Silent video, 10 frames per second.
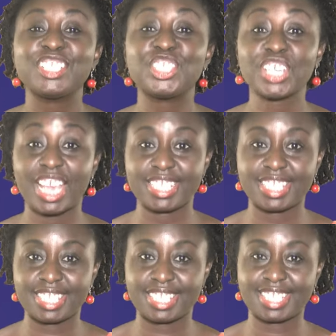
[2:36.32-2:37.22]

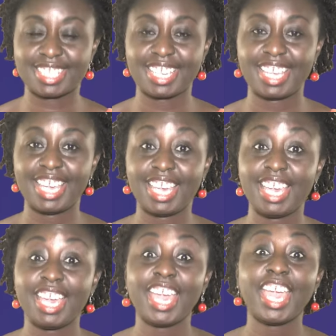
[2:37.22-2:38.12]
Jest,
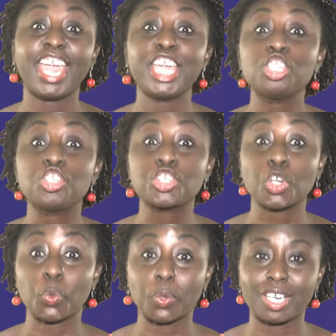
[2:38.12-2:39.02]
a
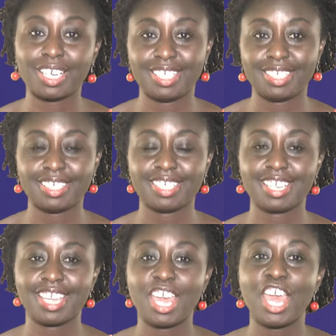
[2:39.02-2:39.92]
joke.
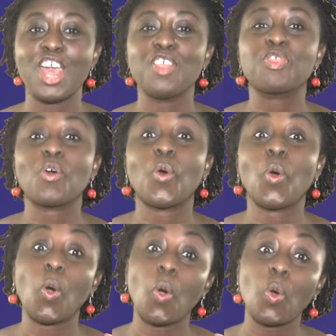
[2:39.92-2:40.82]
The
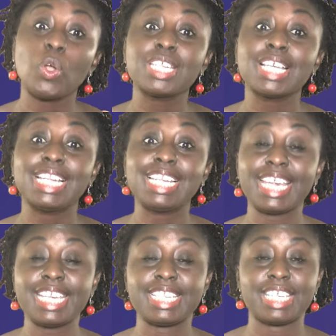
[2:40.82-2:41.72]
old
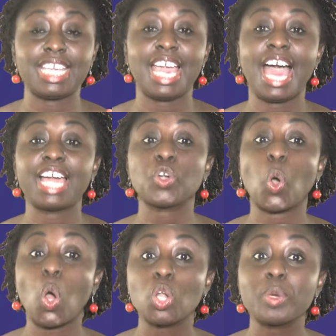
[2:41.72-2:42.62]
lady had
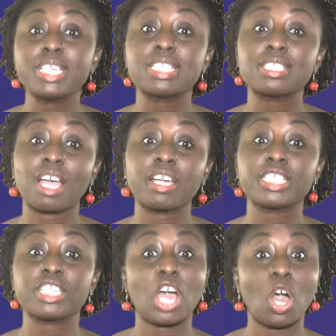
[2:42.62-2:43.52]
always
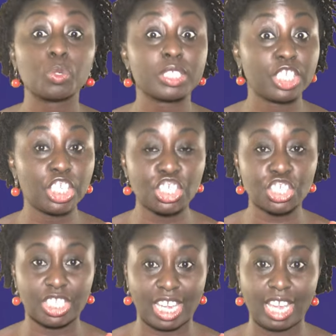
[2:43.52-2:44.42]
started out
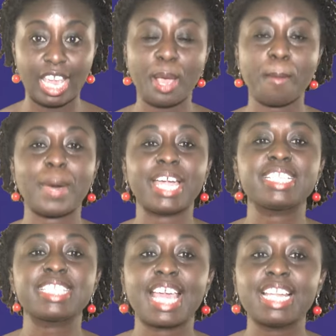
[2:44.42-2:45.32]
each day by
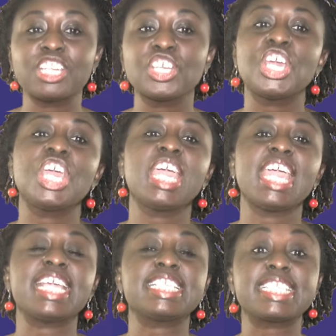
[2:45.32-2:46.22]
telling
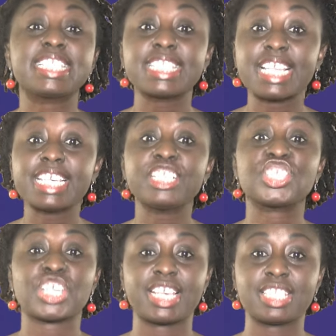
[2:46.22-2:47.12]
a silly
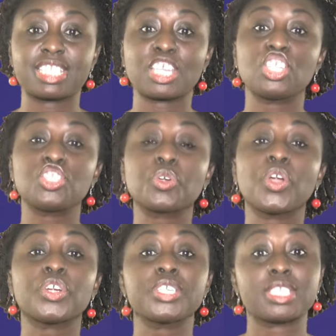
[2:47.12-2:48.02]
jest to
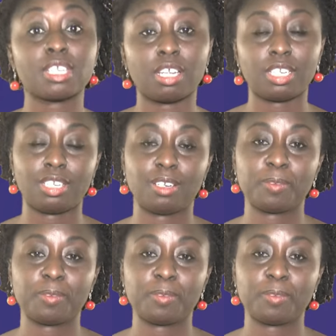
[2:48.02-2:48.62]
her son.